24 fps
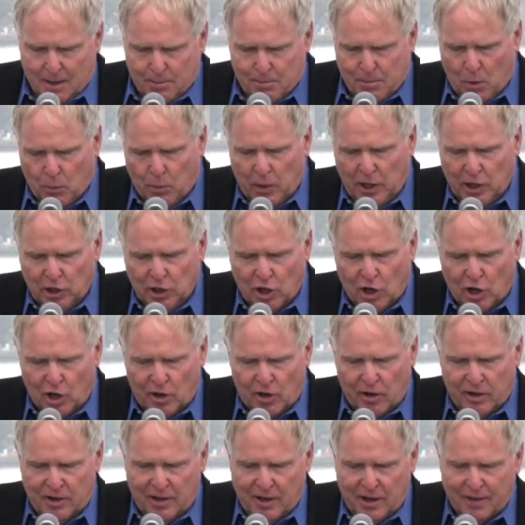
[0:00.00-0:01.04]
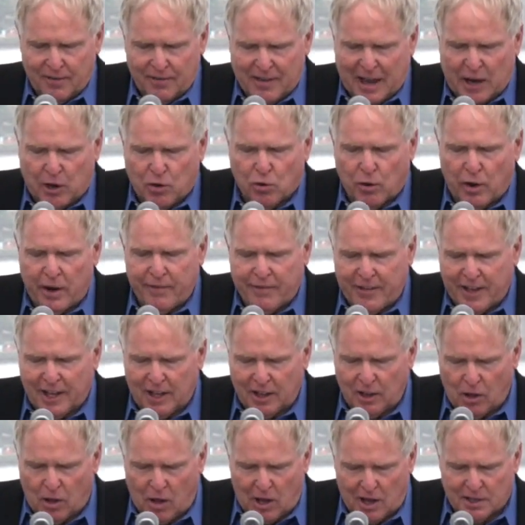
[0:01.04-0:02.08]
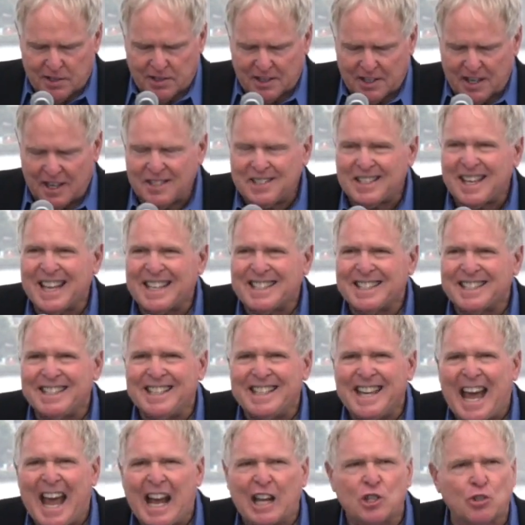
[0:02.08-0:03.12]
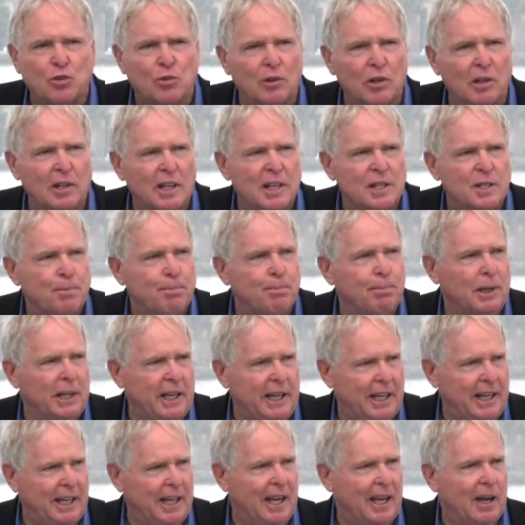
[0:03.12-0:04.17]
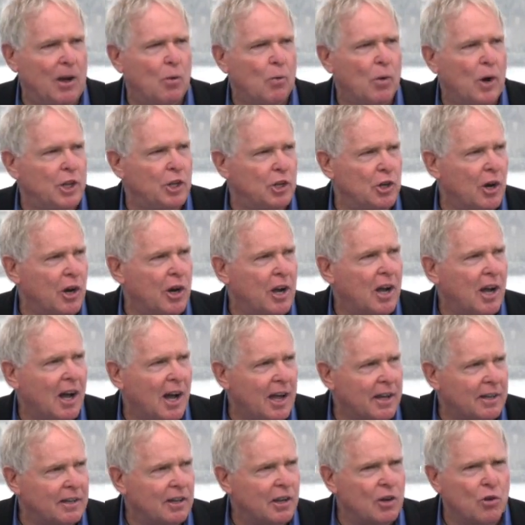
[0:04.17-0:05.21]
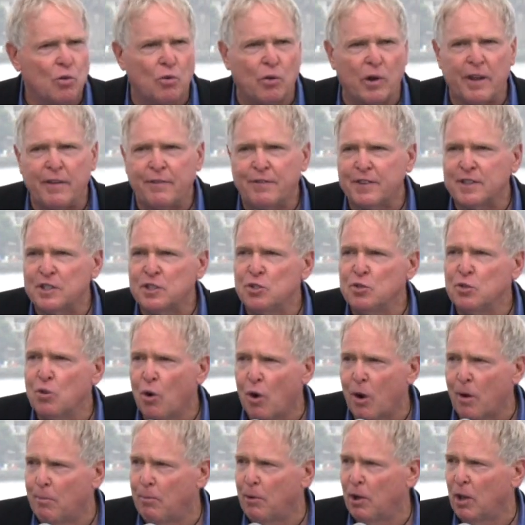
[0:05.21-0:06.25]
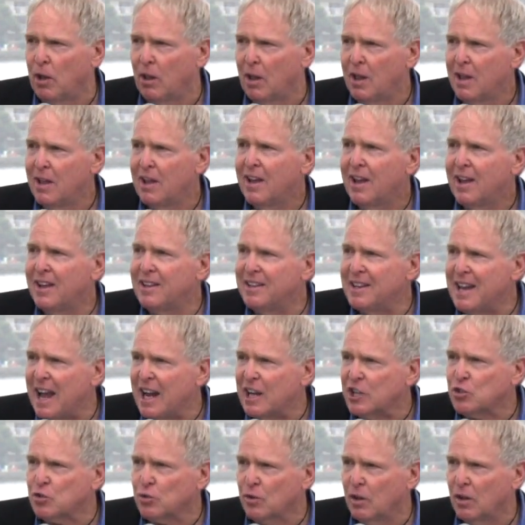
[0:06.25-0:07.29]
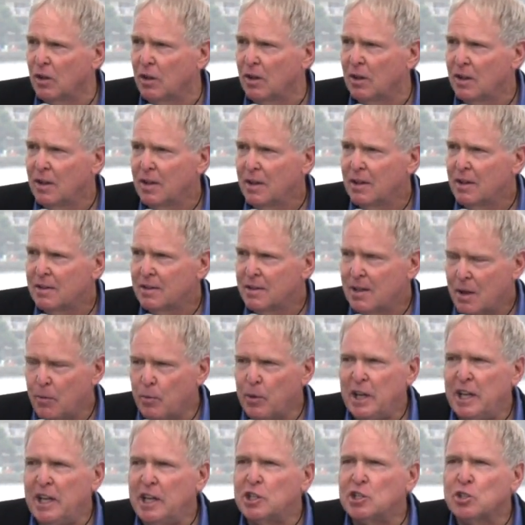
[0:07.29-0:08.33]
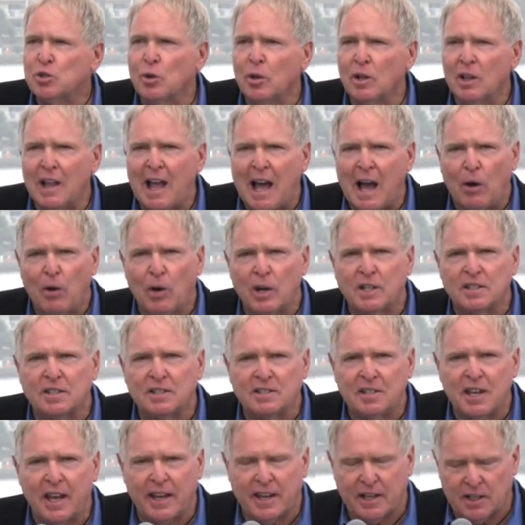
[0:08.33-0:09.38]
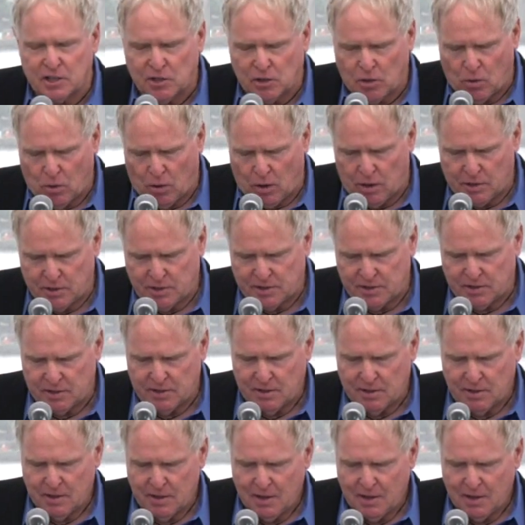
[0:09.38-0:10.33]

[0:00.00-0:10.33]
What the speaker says: But we learn that grieving a loss is as natural as bleeding when you're cut. Grief is normal and natural, and we need to allow it to take its course.